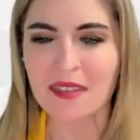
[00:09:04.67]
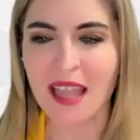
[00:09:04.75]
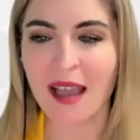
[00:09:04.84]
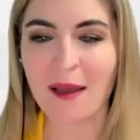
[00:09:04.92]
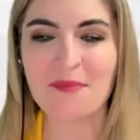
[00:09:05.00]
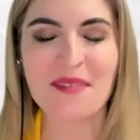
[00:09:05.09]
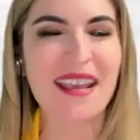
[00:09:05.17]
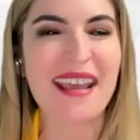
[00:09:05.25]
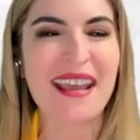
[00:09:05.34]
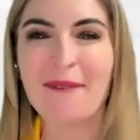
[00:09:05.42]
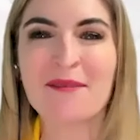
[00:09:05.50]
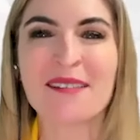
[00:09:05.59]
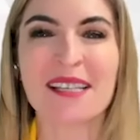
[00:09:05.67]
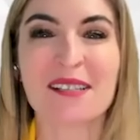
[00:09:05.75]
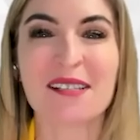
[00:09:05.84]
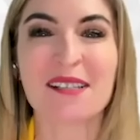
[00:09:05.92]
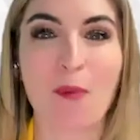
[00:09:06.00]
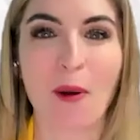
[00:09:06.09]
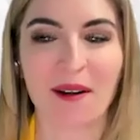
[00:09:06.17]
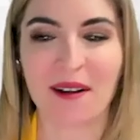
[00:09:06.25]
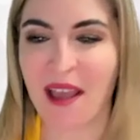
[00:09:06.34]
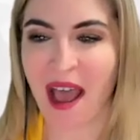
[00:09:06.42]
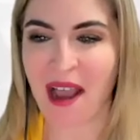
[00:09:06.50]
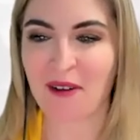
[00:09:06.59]
And we even see it in sport.
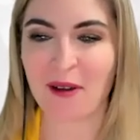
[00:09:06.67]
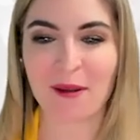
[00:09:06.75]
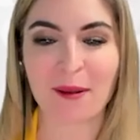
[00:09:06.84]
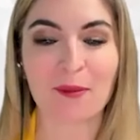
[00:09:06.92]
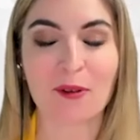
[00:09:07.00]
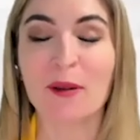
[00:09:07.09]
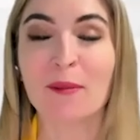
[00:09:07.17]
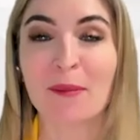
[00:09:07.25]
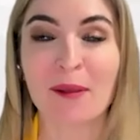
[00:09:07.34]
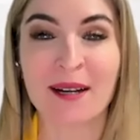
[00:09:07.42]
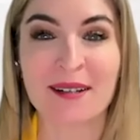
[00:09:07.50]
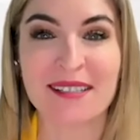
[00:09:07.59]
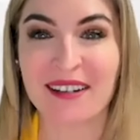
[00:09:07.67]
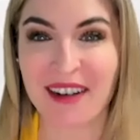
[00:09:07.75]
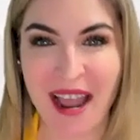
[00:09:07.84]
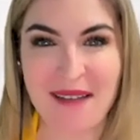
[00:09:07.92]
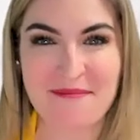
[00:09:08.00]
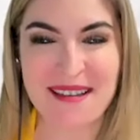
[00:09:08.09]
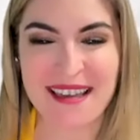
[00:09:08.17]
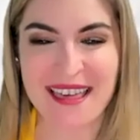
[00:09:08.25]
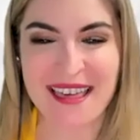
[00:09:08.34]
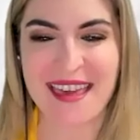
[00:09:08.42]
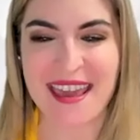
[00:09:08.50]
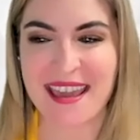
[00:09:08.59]
Cricket players that are happy,
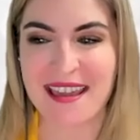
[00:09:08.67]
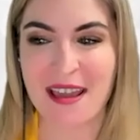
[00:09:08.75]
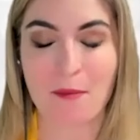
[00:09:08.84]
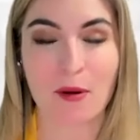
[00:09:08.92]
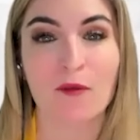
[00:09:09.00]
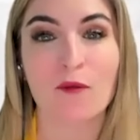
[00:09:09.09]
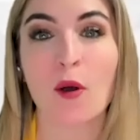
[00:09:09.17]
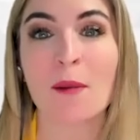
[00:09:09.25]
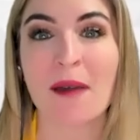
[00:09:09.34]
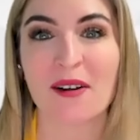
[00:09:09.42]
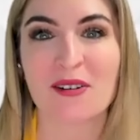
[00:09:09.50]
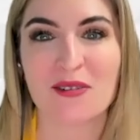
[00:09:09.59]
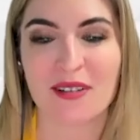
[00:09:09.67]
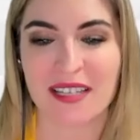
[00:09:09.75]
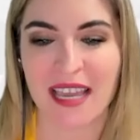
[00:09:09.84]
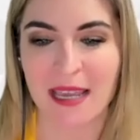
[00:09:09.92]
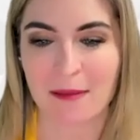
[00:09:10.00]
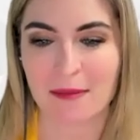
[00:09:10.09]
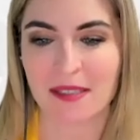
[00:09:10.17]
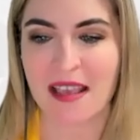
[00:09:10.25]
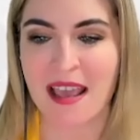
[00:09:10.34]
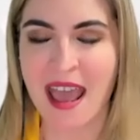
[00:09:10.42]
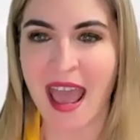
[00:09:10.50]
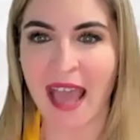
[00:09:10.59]
they perform better during games.
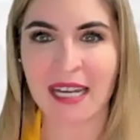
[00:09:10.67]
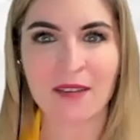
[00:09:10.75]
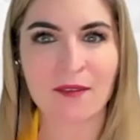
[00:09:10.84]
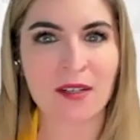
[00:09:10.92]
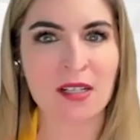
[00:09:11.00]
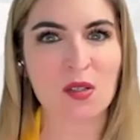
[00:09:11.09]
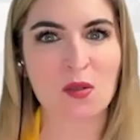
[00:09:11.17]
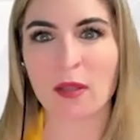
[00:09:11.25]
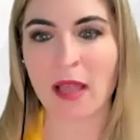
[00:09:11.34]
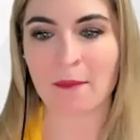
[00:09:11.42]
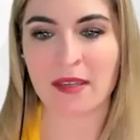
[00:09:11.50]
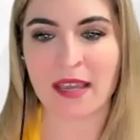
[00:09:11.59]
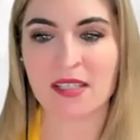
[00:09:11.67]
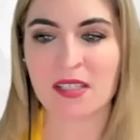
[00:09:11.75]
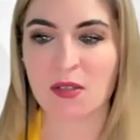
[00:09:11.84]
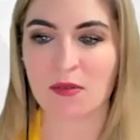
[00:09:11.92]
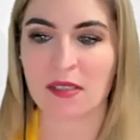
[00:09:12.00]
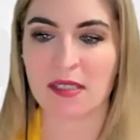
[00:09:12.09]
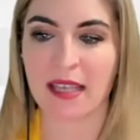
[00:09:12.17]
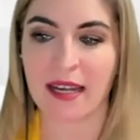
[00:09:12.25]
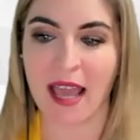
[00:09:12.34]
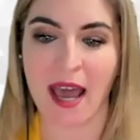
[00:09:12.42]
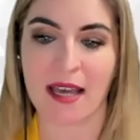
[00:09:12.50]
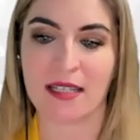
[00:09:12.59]
And even in school, MBA students that
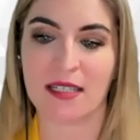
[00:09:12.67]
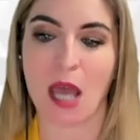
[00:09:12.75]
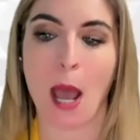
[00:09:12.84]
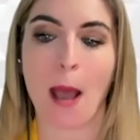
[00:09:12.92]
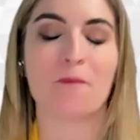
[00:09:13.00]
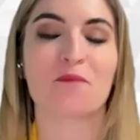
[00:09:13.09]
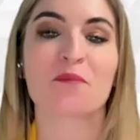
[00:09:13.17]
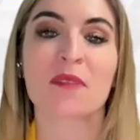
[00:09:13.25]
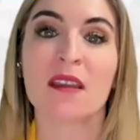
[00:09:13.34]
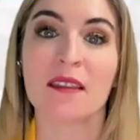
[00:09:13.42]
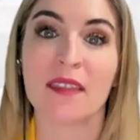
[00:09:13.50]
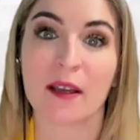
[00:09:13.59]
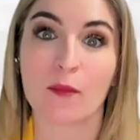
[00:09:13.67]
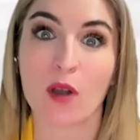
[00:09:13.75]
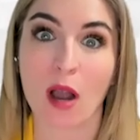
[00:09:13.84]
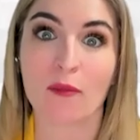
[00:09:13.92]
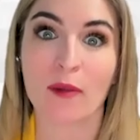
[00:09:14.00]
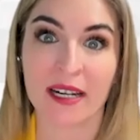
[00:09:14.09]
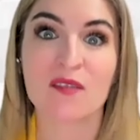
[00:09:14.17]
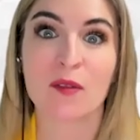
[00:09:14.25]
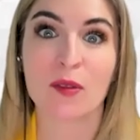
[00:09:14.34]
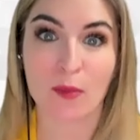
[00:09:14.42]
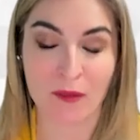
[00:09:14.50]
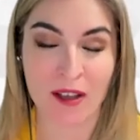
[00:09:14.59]
got ratings from
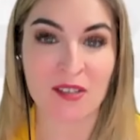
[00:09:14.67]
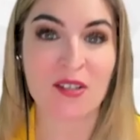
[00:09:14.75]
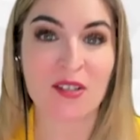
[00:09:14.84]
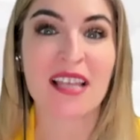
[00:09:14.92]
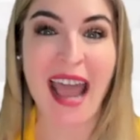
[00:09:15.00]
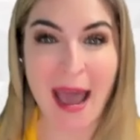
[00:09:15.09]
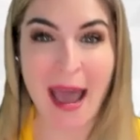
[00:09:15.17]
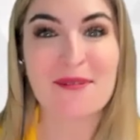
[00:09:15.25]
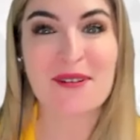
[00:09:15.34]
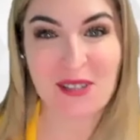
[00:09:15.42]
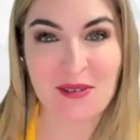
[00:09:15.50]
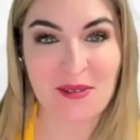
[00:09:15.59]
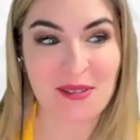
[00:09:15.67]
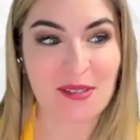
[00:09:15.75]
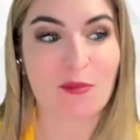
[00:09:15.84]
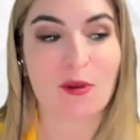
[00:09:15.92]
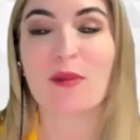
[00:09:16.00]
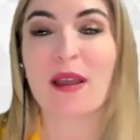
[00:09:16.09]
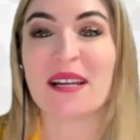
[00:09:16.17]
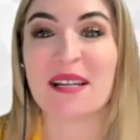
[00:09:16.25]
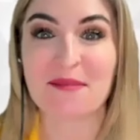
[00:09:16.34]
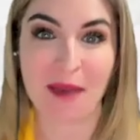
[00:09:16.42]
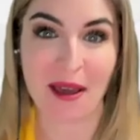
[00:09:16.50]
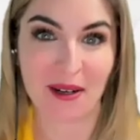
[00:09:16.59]
the professors, the happier students were
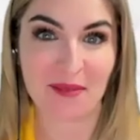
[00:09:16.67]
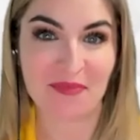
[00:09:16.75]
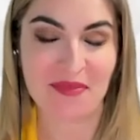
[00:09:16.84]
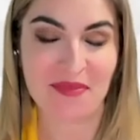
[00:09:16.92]
rated better.